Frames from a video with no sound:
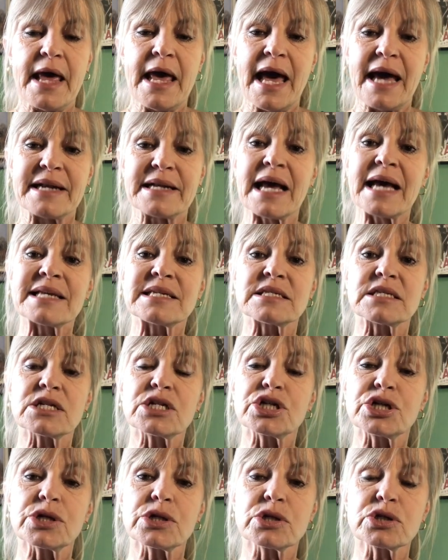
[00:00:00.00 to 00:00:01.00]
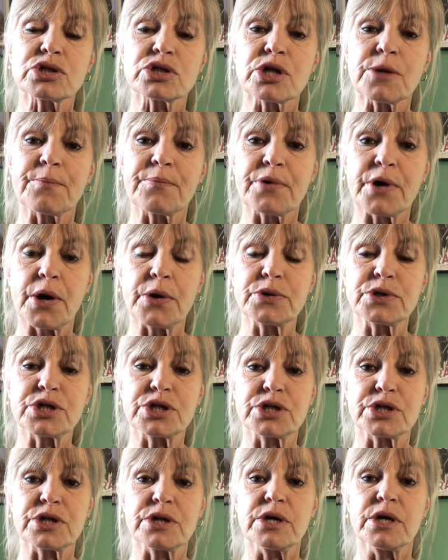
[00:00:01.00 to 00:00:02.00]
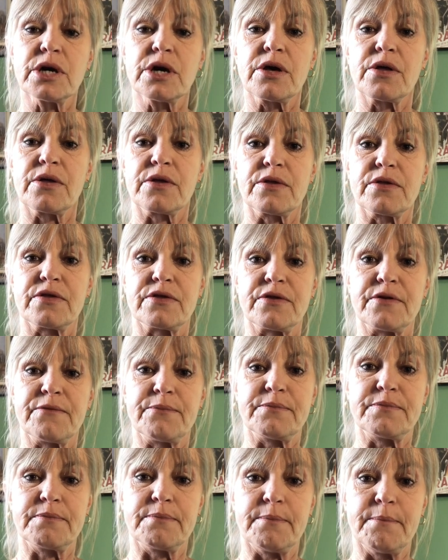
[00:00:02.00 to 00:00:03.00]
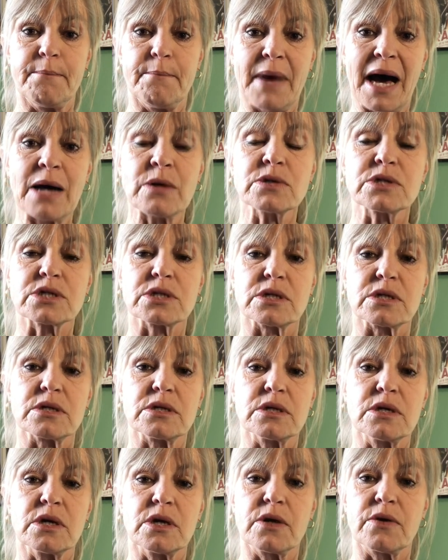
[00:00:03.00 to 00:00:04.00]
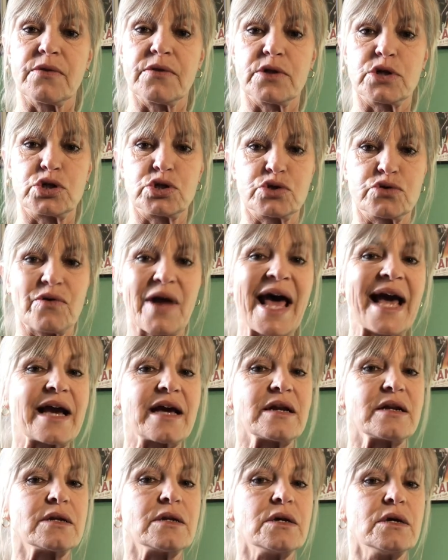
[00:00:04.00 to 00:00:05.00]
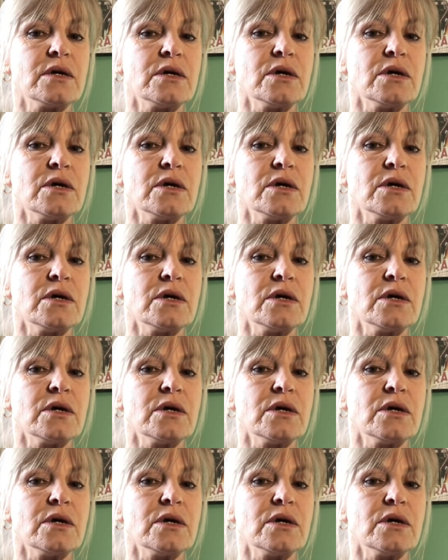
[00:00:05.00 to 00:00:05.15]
And as the children approached the mountain, the dragon